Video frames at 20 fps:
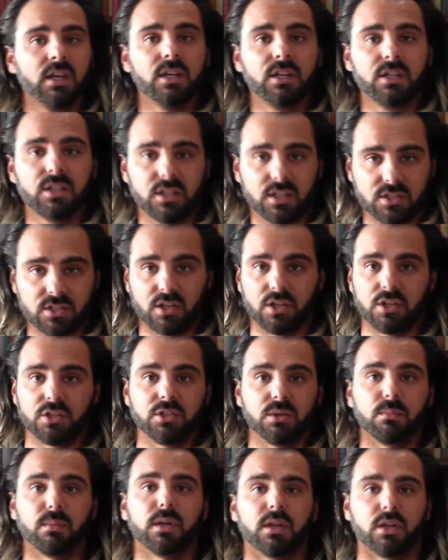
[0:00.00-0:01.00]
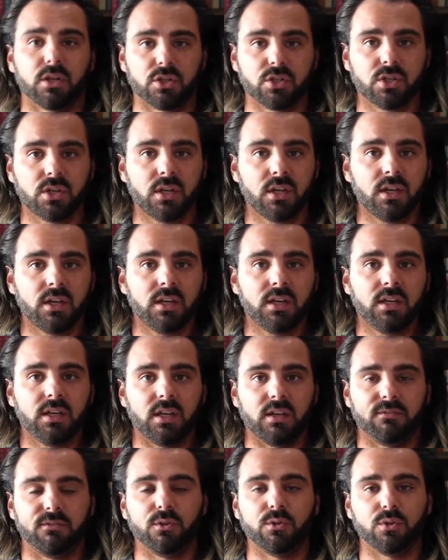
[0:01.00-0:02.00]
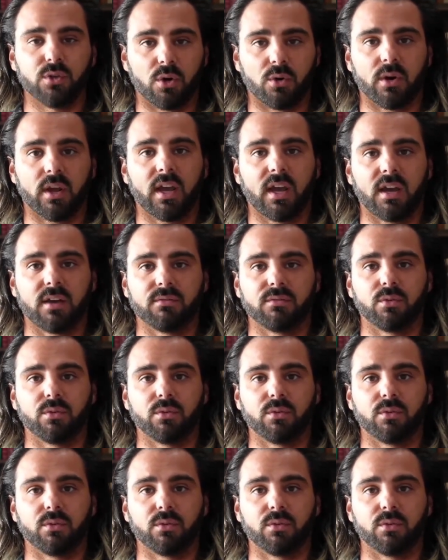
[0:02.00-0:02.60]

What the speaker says: is going to diminish if you don't have